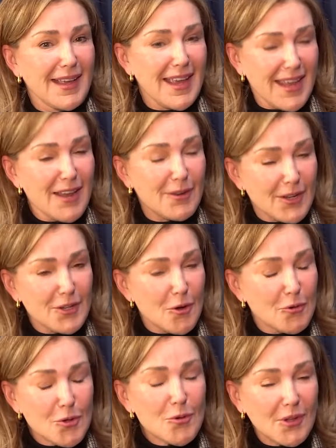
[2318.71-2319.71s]
and, and you
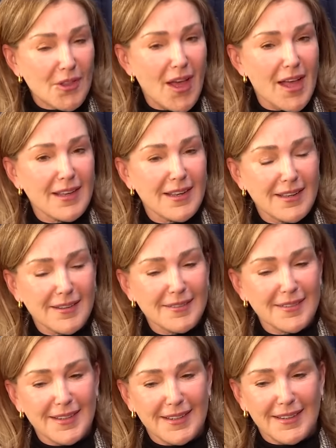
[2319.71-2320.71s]
know, knew a lot. And
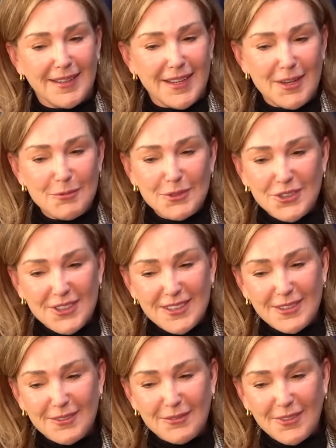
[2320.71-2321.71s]
it was just,